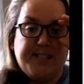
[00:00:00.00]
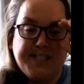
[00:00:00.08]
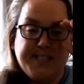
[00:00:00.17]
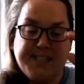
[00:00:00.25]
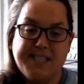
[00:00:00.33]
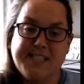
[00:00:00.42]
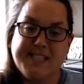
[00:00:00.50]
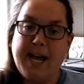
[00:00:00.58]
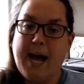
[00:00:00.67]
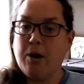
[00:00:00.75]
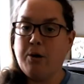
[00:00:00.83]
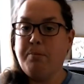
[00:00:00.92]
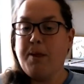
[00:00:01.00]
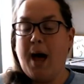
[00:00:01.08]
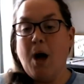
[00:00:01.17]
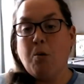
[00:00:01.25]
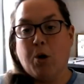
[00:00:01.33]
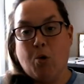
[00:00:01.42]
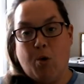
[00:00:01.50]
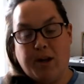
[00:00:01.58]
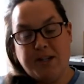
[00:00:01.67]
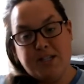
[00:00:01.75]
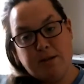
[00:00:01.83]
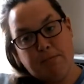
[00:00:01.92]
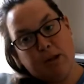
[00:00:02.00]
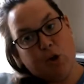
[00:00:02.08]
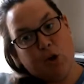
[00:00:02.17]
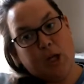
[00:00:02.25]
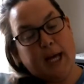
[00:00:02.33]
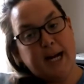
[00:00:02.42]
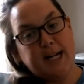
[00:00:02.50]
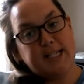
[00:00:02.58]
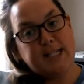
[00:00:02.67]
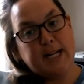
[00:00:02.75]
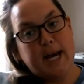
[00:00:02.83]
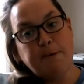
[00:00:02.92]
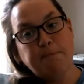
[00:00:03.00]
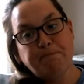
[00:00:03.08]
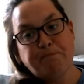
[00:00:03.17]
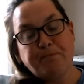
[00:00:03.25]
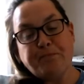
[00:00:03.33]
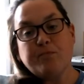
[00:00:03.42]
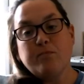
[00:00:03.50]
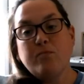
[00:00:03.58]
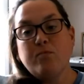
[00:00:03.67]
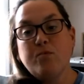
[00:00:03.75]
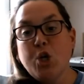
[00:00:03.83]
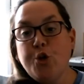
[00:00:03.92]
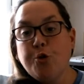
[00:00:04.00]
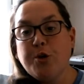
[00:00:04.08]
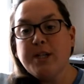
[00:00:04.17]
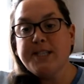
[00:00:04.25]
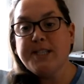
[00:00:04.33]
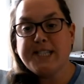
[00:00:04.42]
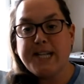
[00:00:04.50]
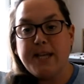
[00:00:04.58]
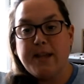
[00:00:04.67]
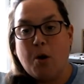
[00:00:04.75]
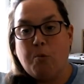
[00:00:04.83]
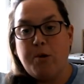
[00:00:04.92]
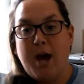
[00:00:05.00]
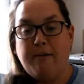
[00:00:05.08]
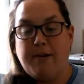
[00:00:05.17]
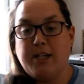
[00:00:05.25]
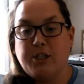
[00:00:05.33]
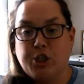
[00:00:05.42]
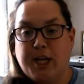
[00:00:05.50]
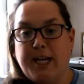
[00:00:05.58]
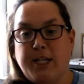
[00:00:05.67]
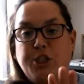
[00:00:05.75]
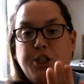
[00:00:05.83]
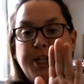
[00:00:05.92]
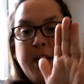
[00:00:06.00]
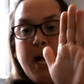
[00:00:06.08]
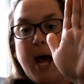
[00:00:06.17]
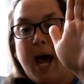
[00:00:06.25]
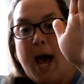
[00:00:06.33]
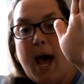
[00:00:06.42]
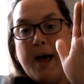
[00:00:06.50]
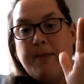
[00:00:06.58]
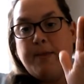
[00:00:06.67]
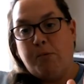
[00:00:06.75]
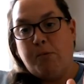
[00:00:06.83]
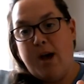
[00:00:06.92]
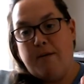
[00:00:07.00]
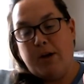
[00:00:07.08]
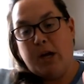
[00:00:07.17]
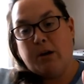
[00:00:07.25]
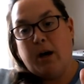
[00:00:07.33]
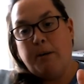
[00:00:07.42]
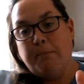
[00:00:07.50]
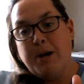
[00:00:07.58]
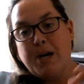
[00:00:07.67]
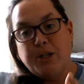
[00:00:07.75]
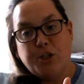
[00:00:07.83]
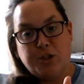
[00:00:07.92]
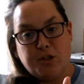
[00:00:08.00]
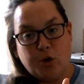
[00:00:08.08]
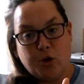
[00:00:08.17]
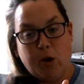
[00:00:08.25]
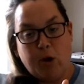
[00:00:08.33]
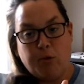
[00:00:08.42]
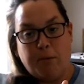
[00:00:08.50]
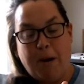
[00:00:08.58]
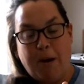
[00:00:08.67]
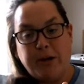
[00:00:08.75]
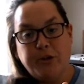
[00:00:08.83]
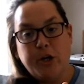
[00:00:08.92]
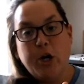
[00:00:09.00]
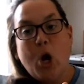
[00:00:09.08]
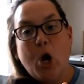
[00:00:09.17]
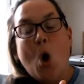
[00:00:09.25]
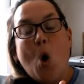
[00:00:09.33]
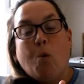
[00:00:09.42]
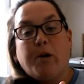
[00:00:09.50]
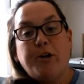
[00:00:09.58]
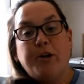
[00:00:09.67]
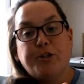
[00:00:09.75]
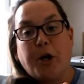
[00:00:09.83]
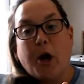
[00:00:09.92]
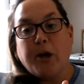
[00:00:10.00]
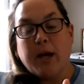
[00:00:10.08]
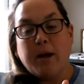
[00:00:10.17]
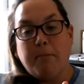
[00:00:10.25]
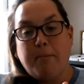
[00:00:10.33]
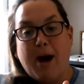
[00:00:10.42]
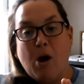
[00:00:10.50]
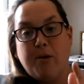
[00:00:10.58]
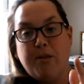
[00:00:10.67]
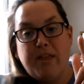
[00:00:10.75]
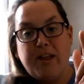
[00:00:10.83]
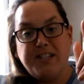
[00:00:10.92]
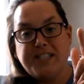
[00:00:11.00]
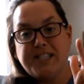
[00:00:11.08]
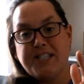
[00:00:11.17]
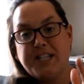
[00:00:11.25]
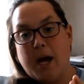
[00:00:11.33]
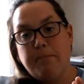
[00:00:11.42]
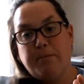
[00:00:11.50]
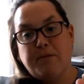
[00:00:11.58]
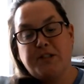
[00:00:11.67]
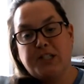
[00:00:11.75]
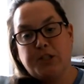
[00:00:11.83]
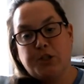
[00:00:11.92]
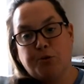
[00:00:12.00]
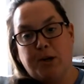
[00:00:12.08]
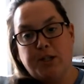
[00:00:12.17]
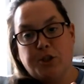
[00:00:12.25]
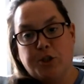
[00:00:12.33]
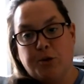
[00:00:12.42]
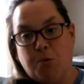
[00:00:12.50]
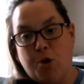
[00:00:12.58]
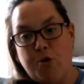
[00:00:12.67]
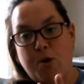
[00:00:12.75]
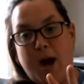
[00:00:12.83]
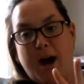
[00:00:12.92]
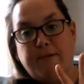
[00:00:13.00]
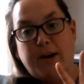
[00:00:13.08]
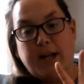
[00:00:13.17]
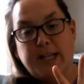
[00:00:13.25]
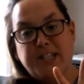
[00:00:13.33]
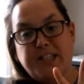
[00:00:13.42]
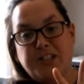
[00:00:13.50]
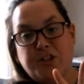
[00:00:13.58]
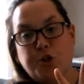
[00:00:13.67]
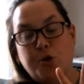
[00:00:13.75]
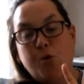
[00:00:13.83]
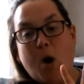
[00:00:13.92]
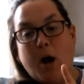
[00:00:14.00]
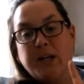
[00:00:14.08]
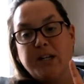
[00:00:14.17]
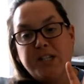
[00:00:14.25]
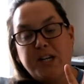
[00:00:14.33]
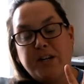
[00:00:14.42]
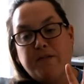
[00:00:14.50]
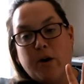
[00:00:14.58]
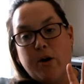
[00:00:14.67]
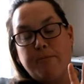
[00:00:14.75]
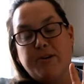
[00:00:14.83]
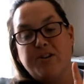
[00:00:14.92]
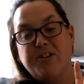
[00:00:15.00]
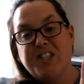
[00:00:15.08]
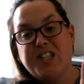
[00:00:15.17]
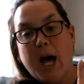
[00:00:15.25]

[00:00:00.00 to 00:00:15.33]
is the scatter plot we're going to be looking at today. You can see that we have education and then we have income. Just a quick reminder, when you're talking about this type of situation where you have at least two quantitative variables,